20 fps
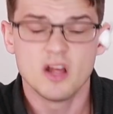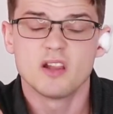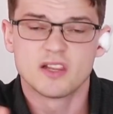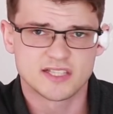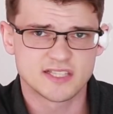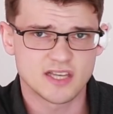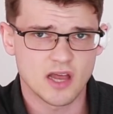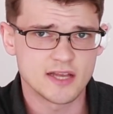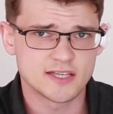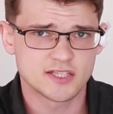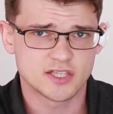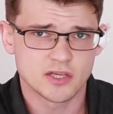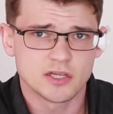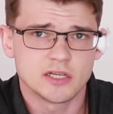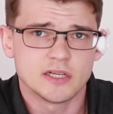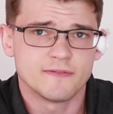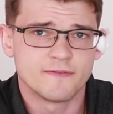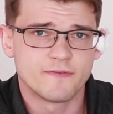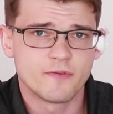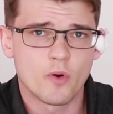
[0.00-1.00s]
The size
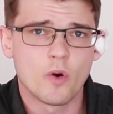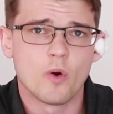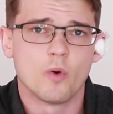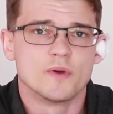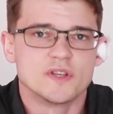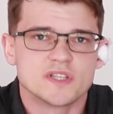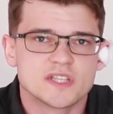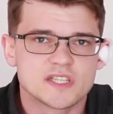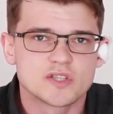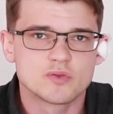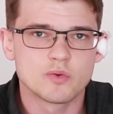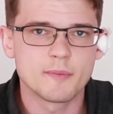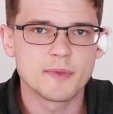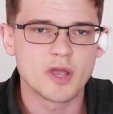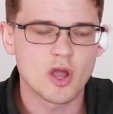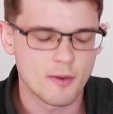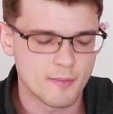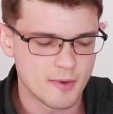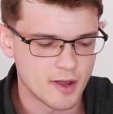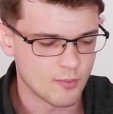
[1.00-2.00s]
34 was
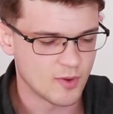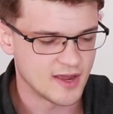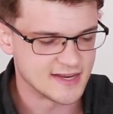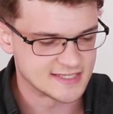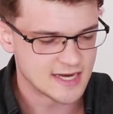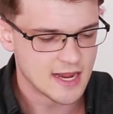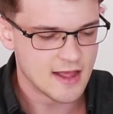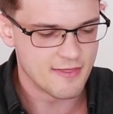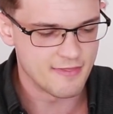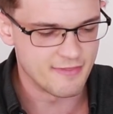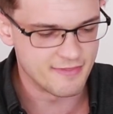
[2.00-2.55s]
swimming on my waist.